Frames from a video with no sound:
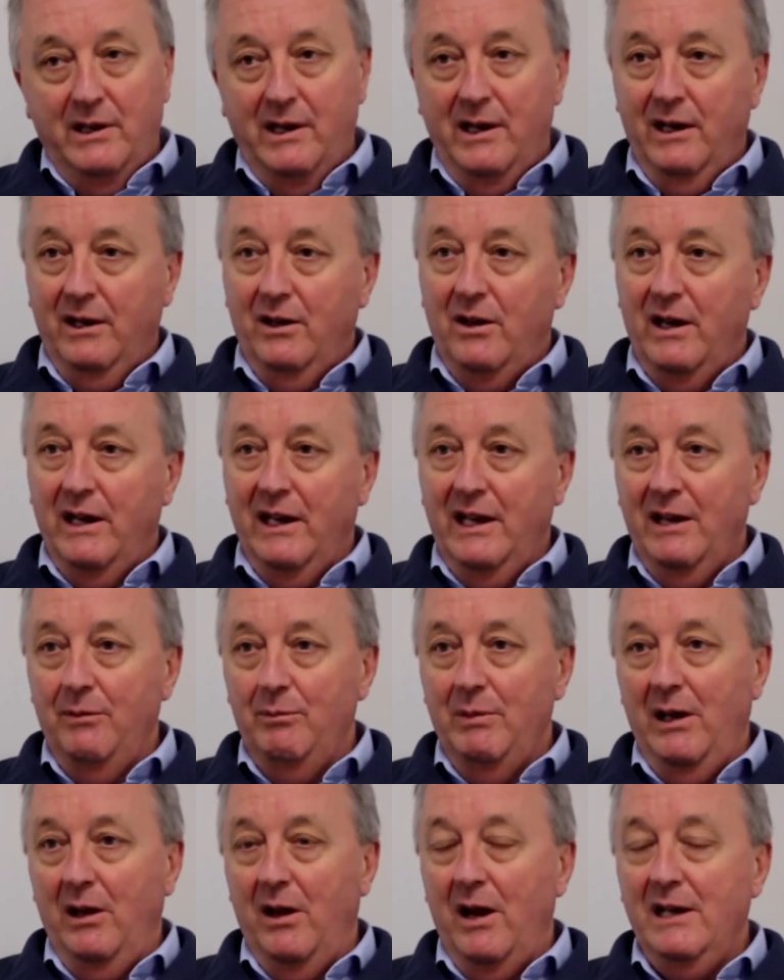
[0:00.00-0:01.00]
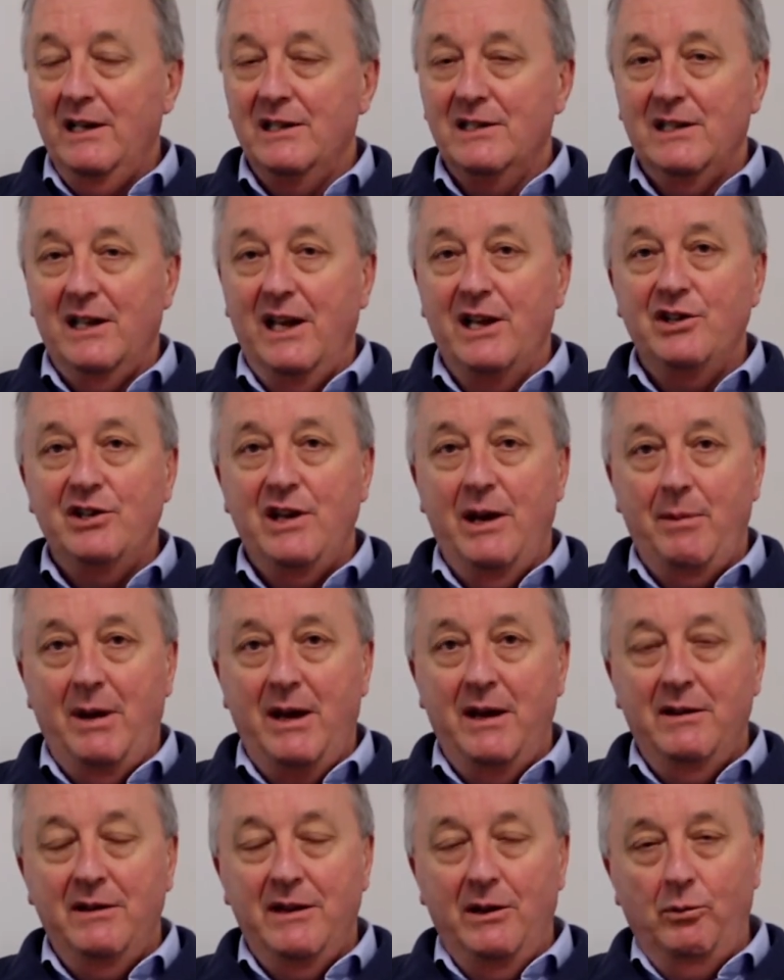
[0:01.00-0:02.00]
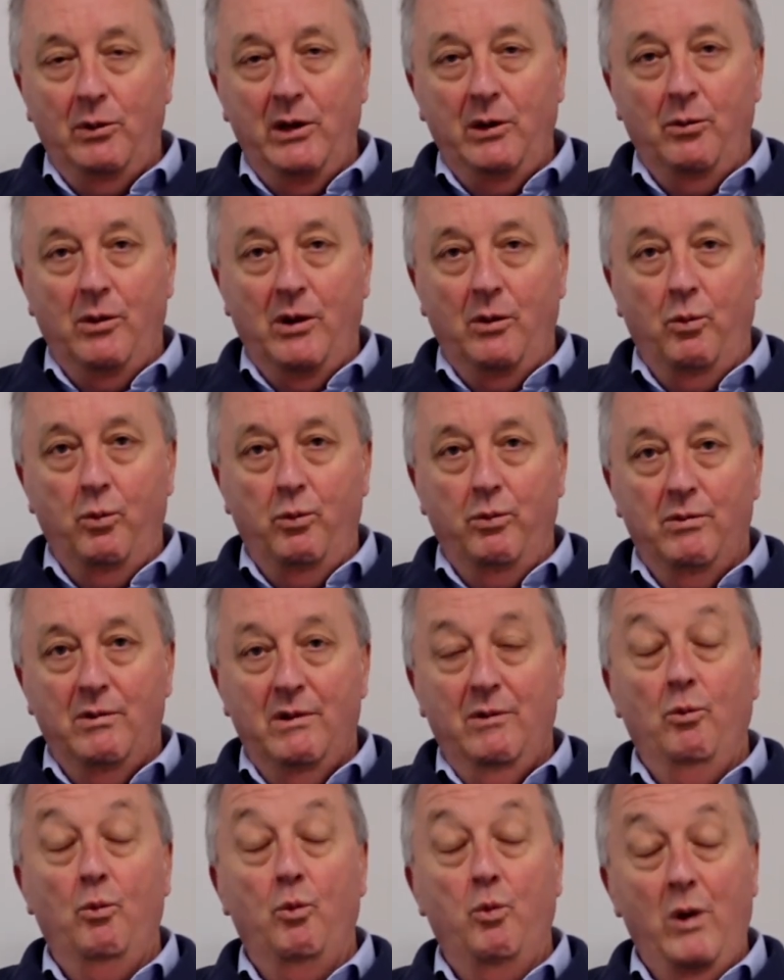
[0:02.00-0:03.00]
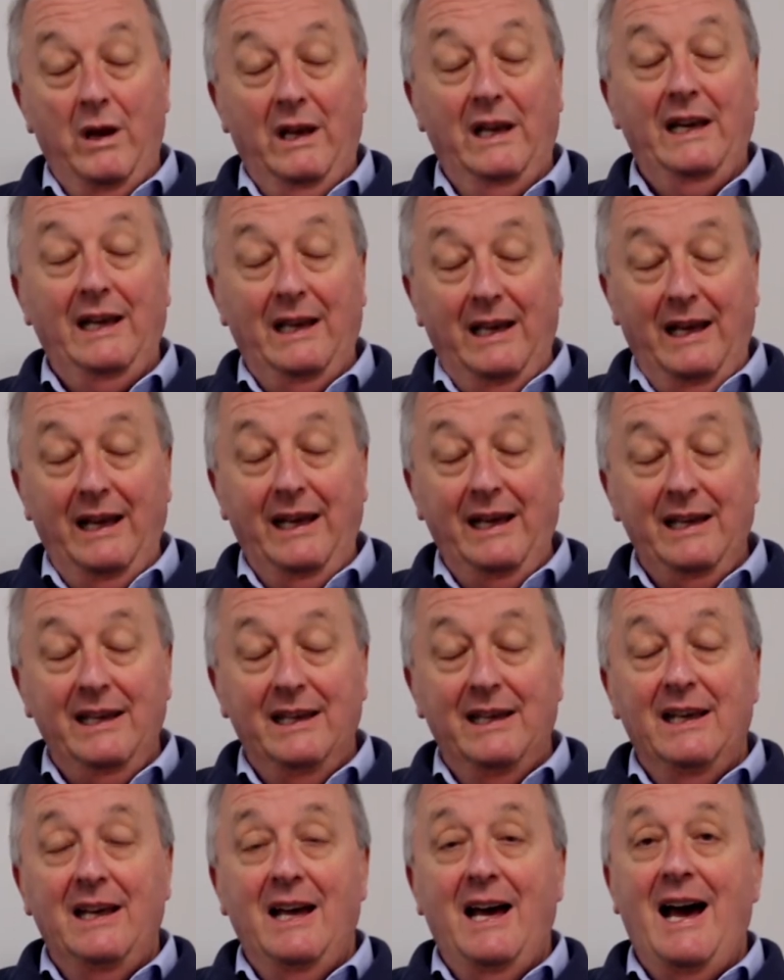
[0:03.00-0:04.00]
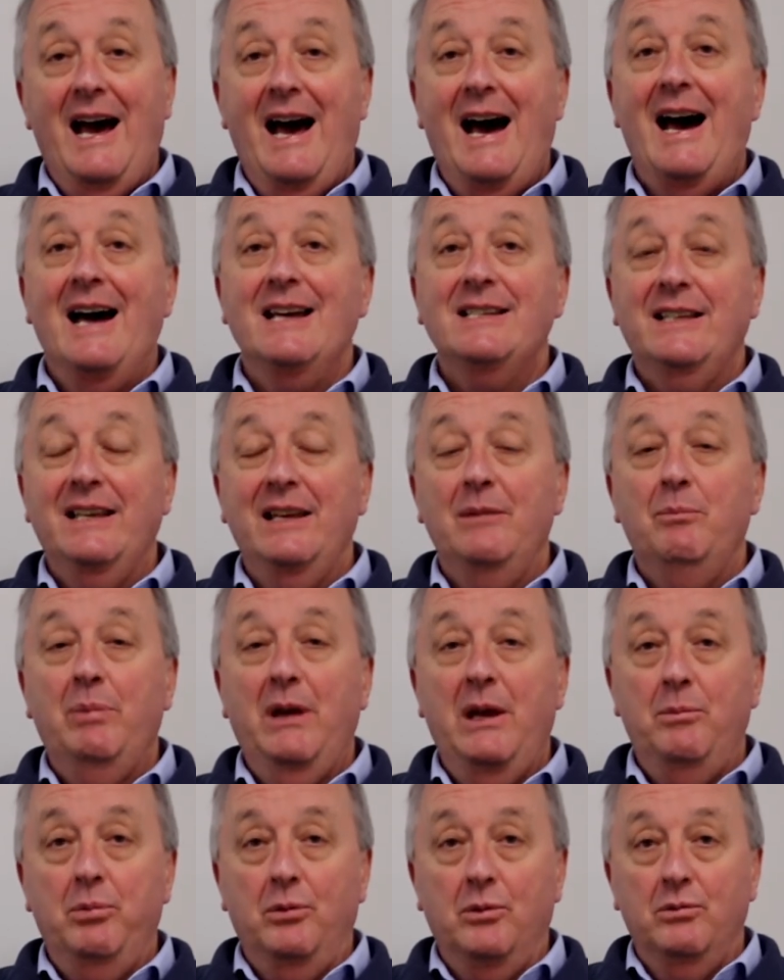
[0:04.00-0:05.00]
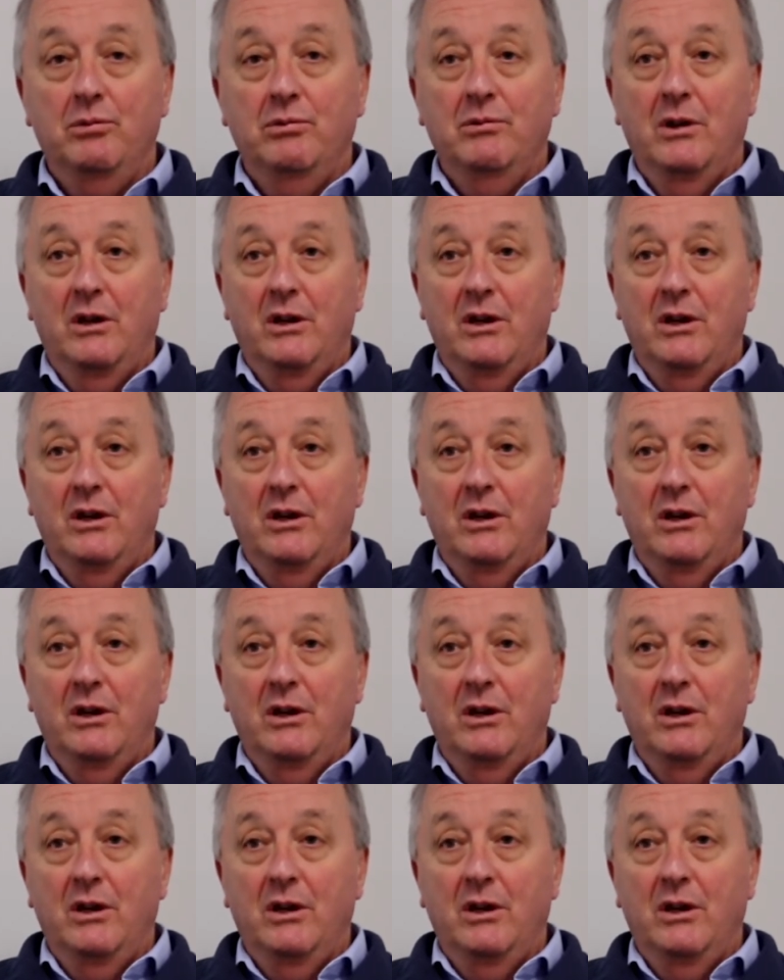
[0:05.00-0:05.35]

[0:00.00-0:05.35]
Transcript: it kind of hit me like a sledgehammer that we were willingly asking people